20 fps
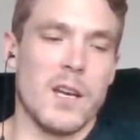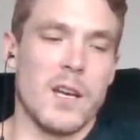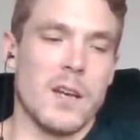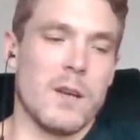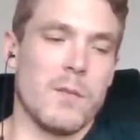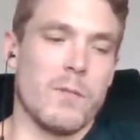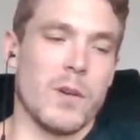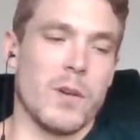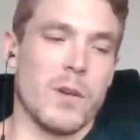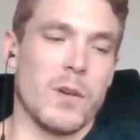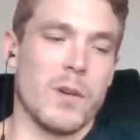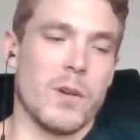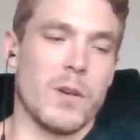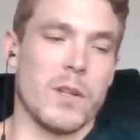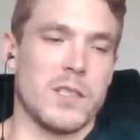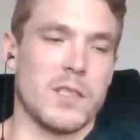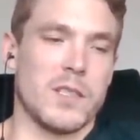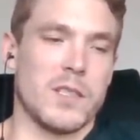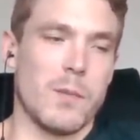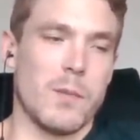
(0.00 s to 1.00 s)
but then
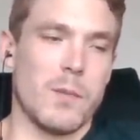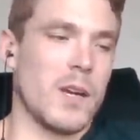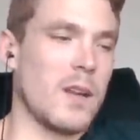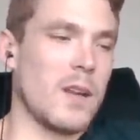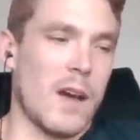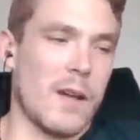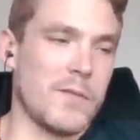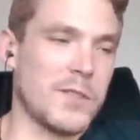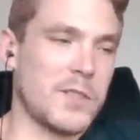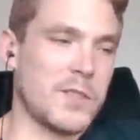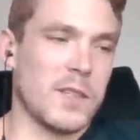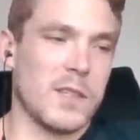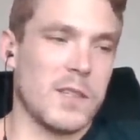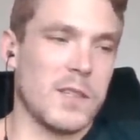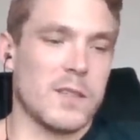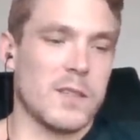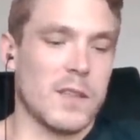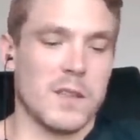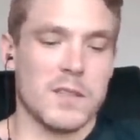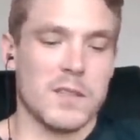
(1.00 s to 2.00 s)
his c bet, obviously
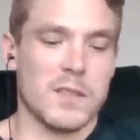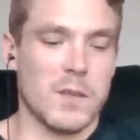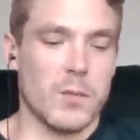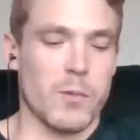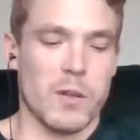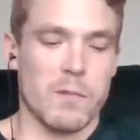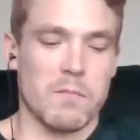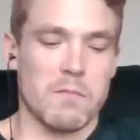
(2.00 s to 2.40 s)
he's going to c bet